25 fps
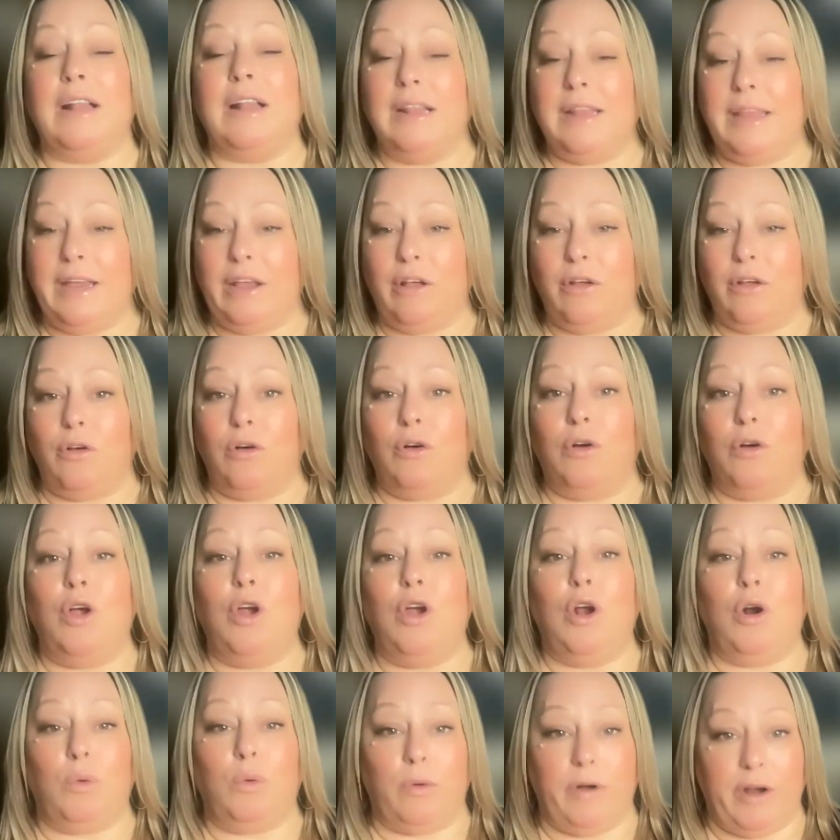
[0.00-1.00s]
legal
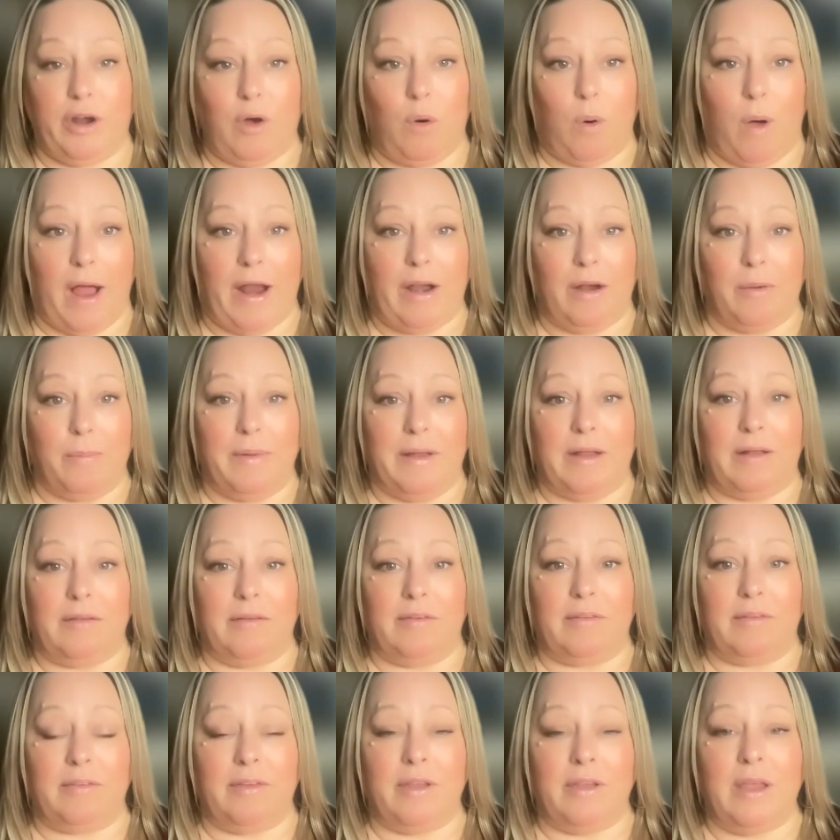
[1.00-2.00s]

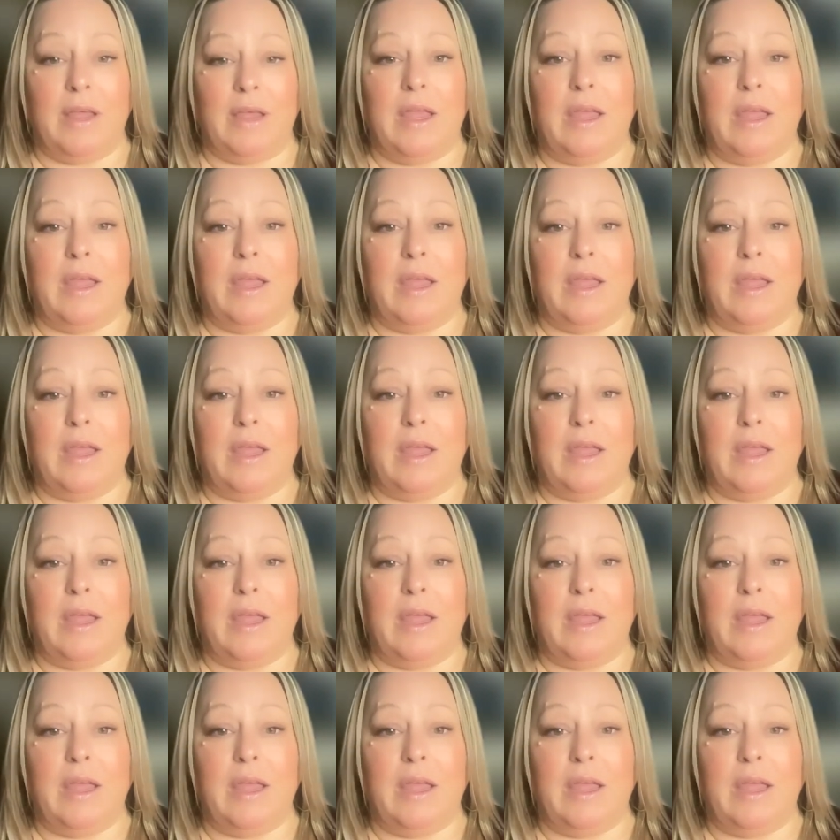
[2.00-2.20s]
requirements.